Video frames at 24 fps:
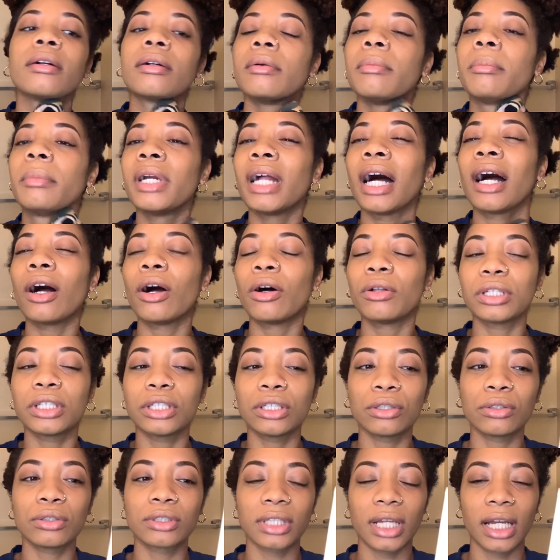But I only
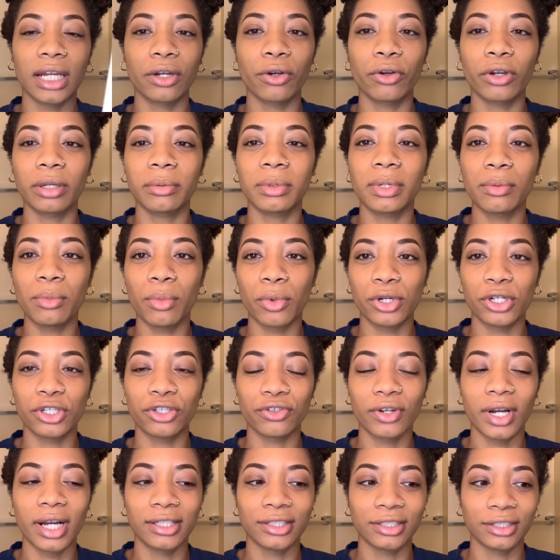use like creamy
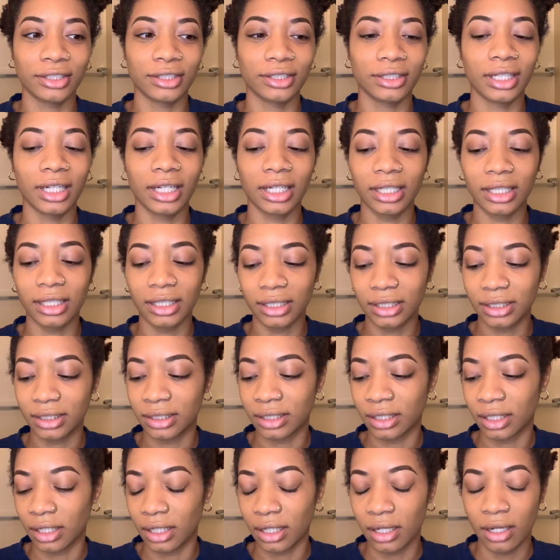moisturizers because
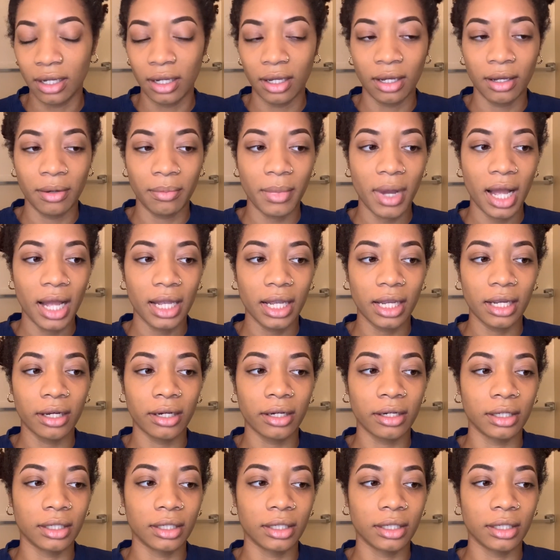my hair